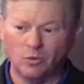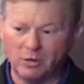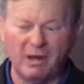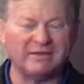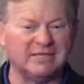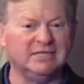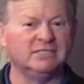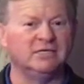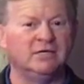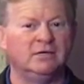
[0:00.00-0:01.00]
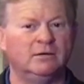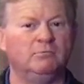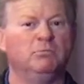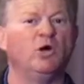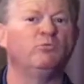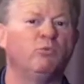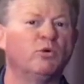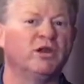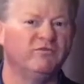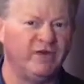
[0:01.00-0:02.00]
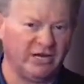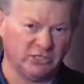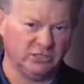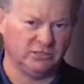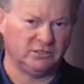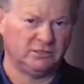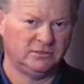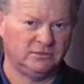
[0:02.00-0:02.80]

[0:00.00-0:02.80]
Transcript: What about these blood-borne infections?